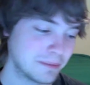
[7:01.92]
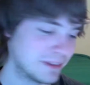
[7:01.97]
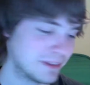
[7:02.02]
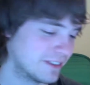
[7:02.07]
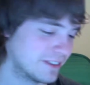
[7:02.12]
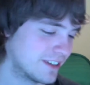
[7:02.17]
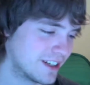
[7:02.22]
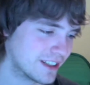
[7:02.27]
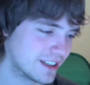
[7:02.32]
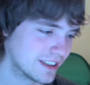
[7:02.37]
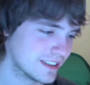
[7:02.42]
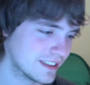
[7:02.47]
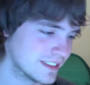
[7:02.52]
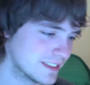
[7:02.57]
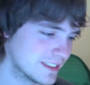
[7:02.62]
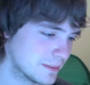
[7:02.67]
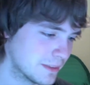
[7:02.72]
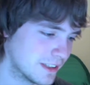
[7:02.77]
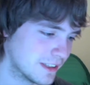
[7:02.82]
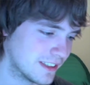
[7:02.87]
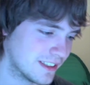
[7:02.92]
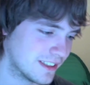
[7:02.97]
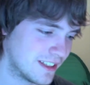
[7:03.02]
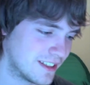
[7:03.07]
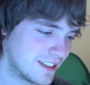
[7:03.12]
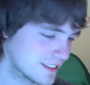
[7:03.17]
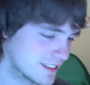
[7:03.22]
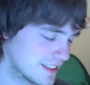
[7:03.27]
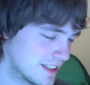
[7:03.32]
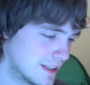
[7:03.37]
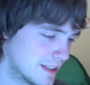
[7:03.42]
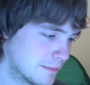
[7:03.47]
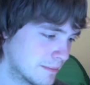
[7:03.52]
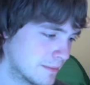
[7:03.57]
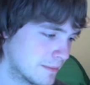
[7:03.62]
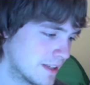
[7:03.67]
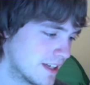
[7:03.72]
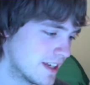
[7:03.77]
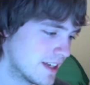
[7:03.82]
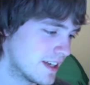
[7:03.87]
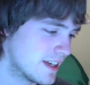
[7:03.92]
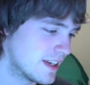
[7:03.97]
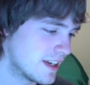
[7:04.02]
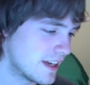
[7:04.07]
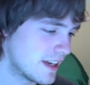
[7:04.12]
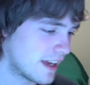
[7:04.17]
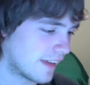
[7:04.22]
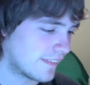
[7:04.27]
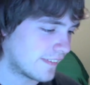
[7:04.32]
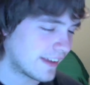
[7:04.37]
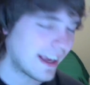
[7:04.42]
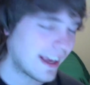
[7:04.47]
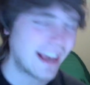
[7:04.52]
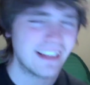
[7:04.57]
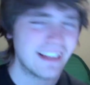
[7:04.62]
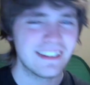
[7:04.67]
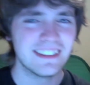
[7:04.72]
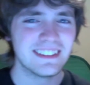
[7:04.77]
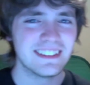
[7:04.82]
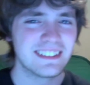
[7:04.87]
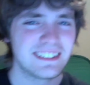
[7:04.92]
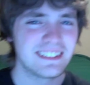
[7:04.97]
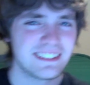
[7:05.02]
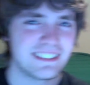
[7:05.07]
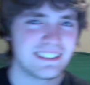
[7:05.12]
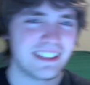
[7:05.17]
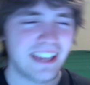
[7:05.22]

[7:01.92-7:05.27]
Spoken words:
be wrong. It's been a long time. And they had this